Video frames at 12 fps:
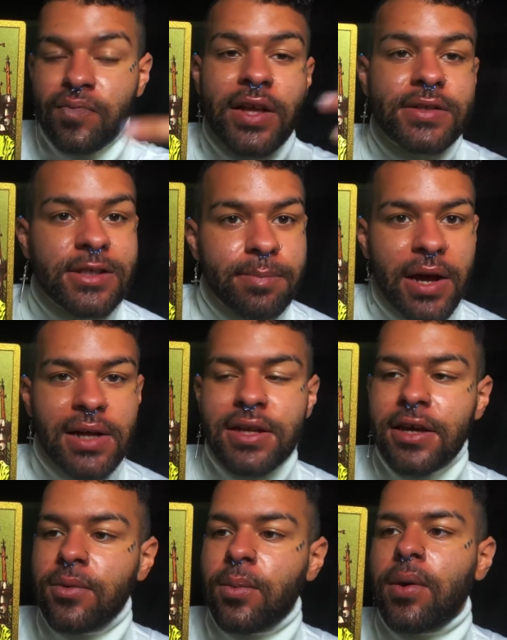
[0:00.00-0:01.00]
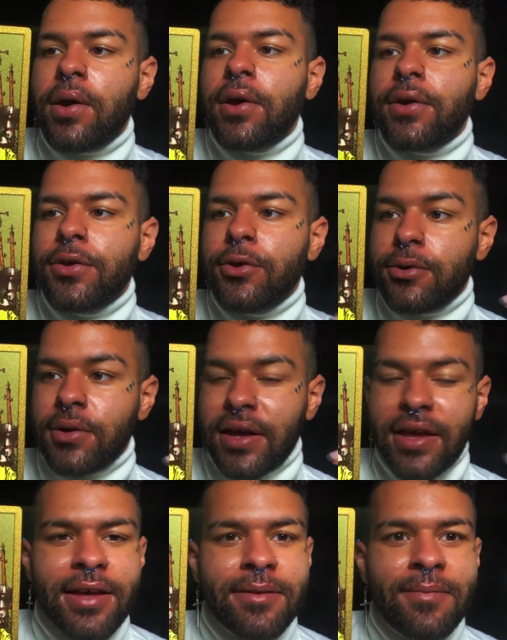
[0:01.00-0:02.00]
that spotlight where you're,
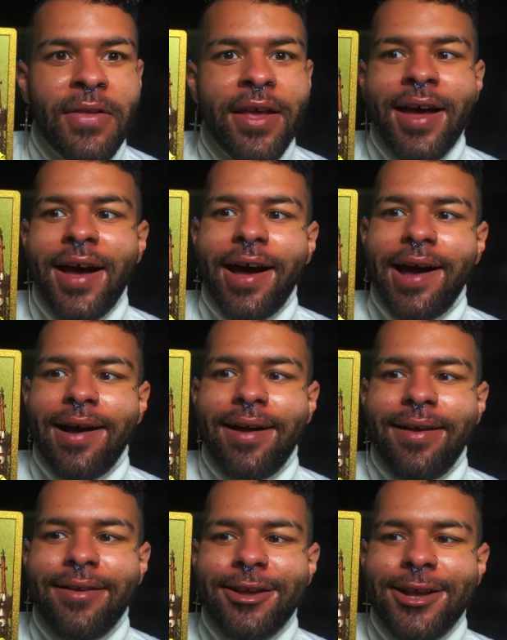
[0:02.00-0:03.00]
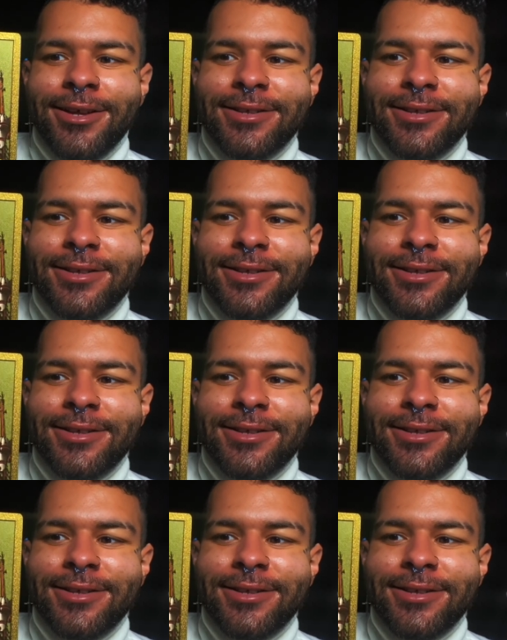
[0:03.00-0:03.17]
again, uh,